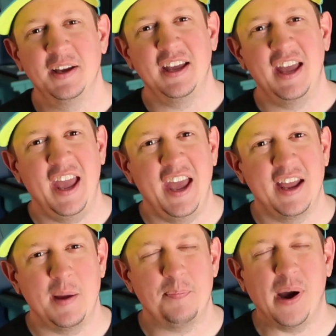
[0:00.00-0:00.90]

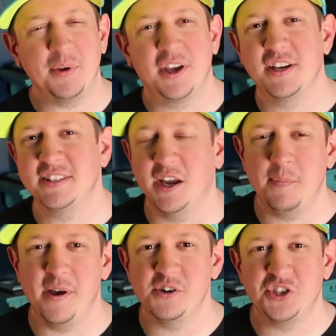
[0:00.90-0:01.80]
and I probably could have done a
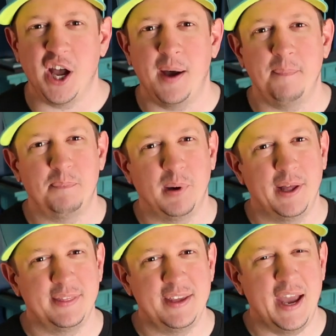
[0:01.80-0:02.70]
better job,
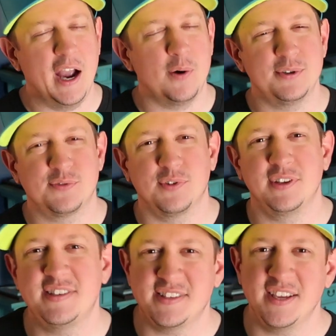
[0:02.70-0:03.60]
but the air was
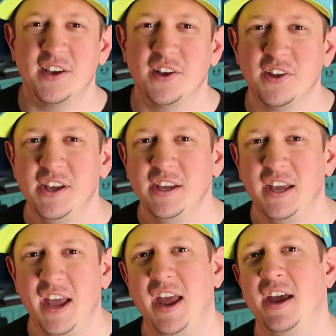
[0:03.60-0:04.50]
really still
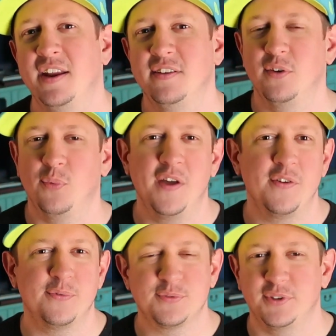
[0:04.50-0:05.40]
and the
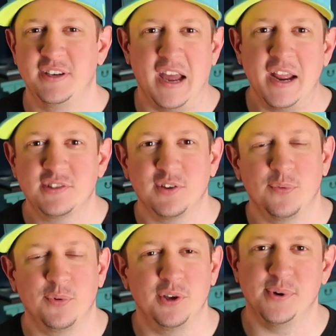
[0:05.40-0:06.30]
weather was really nice, so I
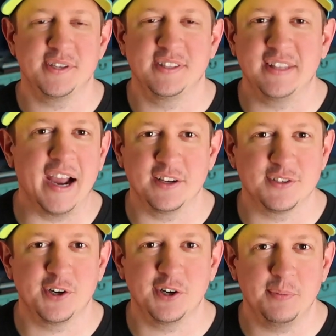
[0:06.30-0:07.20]
really wasn't that
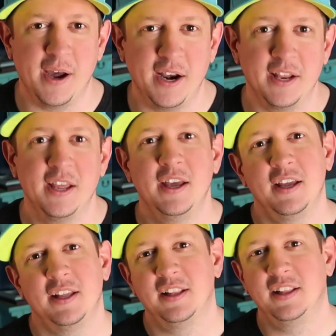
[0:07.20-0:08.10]
concerned about it.
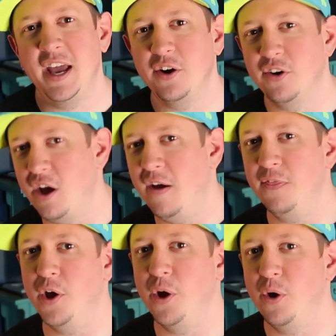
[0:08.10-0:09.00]
Later
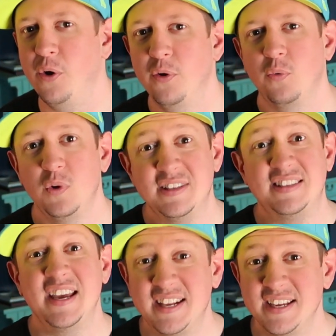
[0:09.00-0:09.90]
on though, we
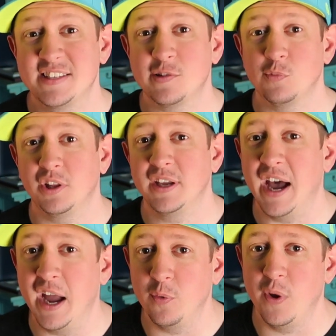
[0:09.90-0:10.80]
did get some really
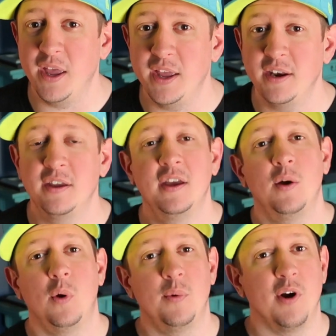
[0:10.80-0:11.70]
high wind
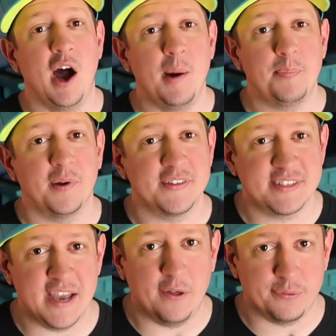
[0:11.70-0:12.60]
when we were up on the
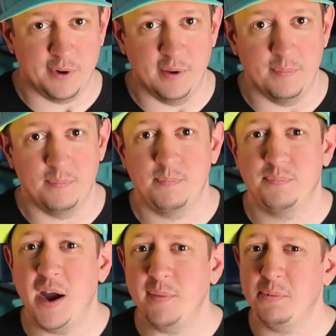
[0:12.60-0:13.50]
south rim,
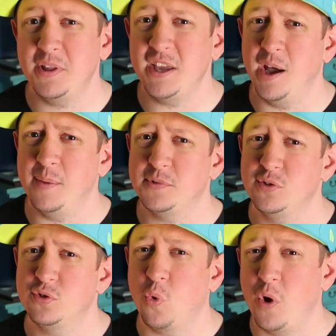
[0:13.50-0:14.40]
probably up
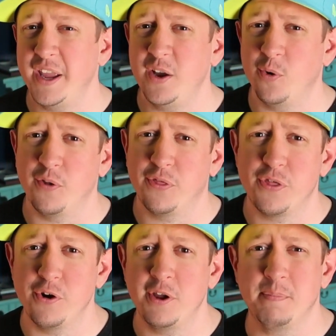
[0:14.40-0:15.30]
to 20 or
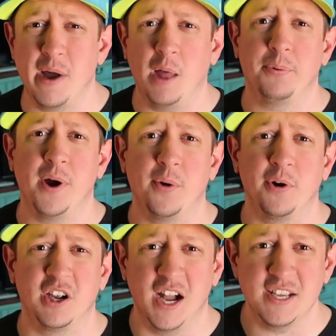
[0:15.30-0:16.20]
30 mile per hour
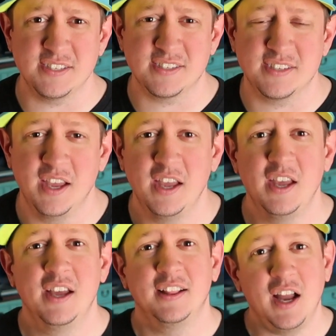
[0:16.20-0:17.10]
gusts.
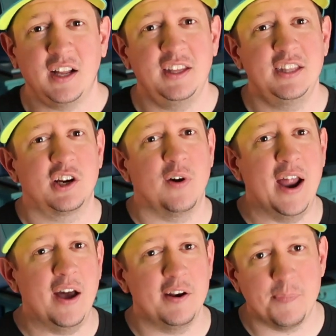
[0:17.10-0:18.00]
Luckily, the
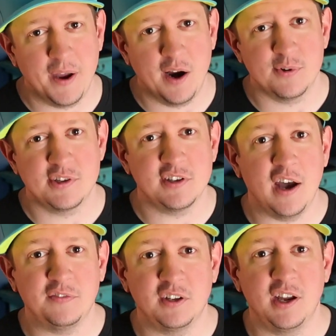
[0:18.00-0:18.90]
ground up there was
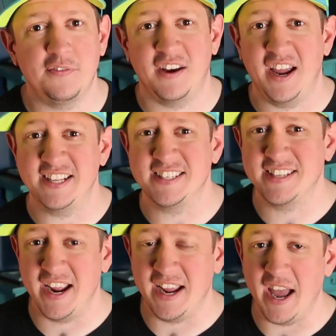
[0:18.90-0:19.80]
soft enough that I could
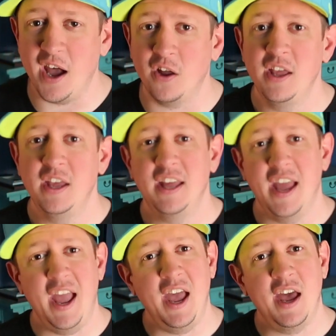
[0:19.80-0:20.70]
stake out,
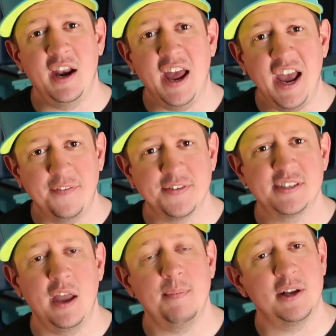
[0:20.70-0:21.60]
and I have to
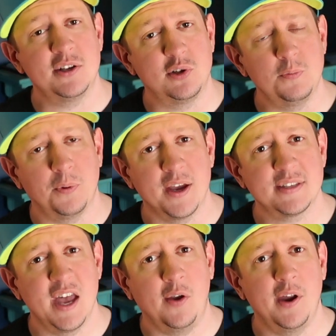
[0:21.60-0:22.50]
say my
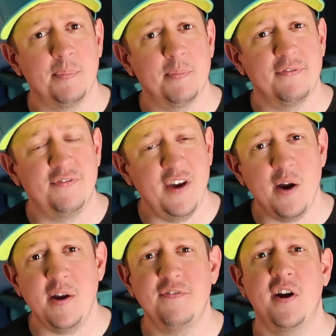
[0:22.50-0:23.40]
duplex held up
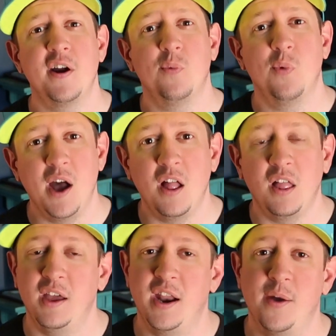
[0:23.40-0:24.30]
very, very
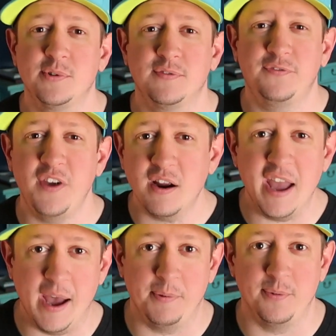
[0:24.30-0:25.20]
well, and I was very
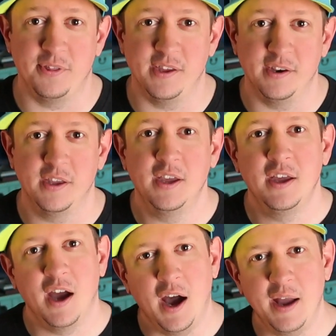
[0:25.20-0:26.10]
happy with it.
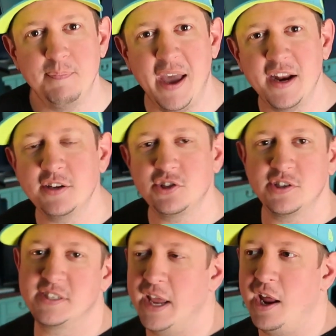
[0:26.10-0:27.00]
I managed to
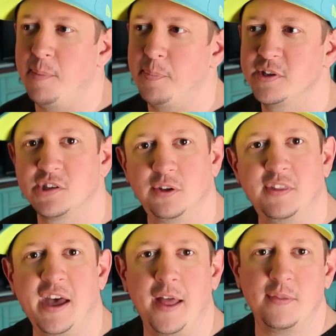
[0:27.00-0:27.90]
set up so
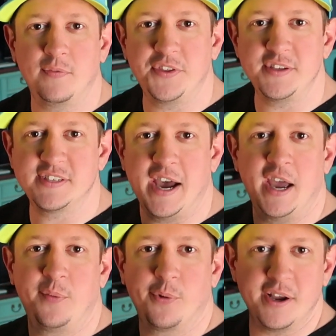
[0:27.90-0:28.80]
that the
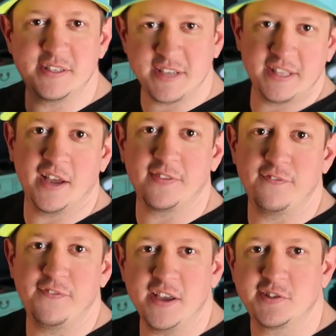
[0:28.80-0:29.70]
side where I staked out the
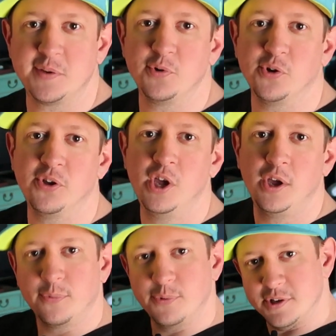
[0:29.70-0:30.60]
vestibule
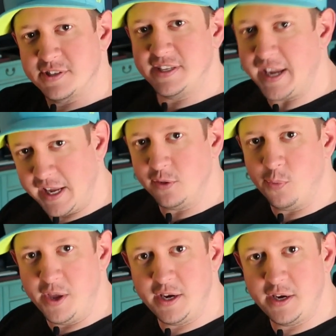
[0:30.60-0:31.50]
was taking the
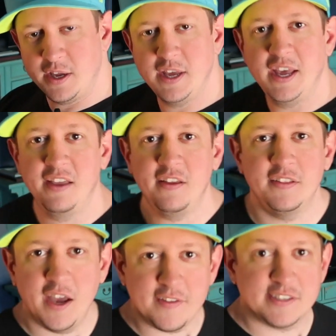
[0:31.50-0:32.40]
wind, and then on
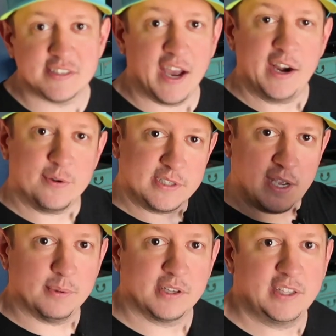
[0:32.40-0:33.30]
the other side I was
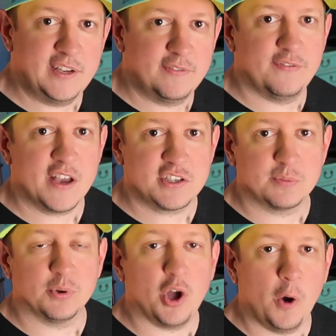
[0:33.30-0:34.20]
able to leave the
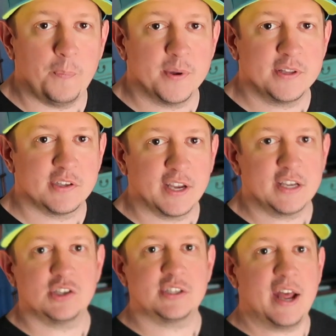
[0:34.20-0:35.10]
vestibule open so I
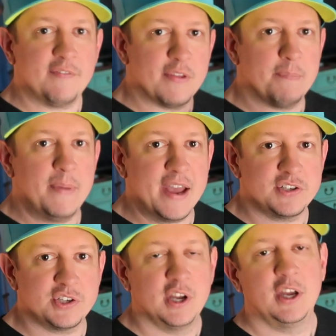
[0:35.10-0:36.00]
could just have the
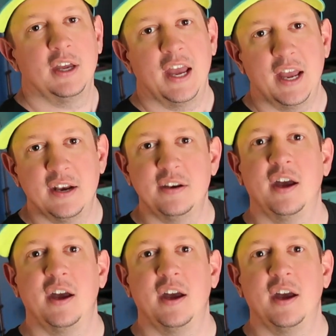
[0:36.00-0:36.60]
mesh and